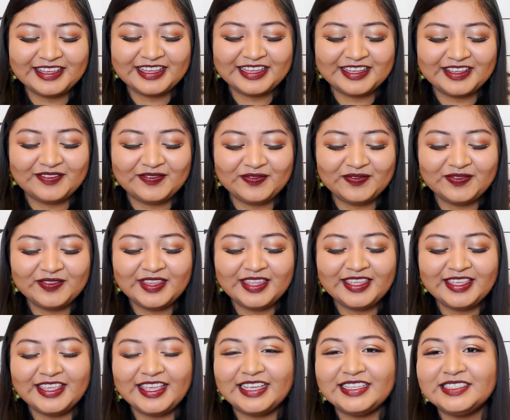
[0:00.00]
um,
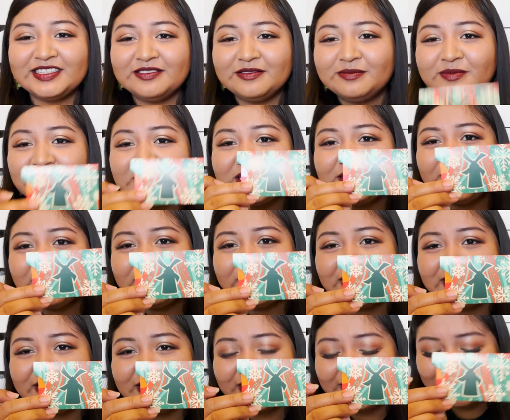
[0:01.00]
yeah, so just
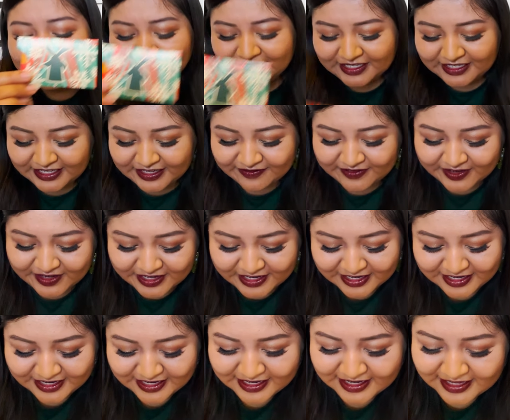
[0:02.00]
$15 gift
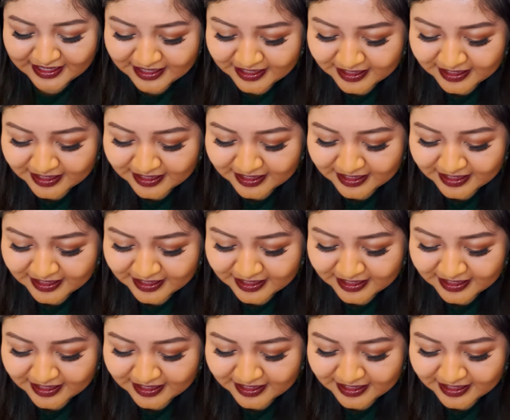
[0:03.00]
card.